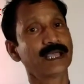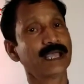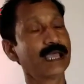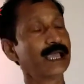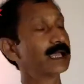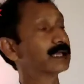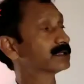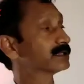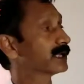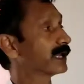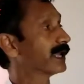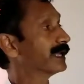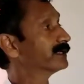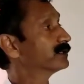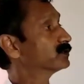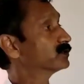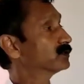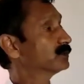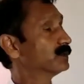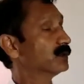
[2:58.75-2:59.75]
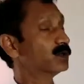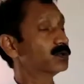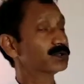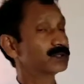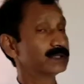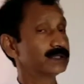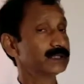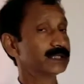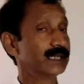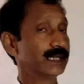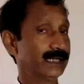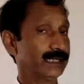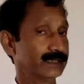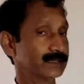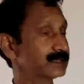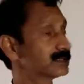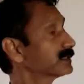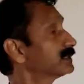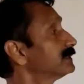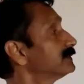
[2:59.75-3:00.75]
has a right to vote in the
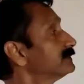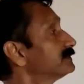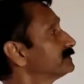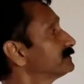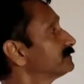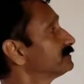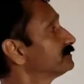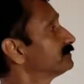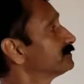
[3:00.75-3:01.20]
election.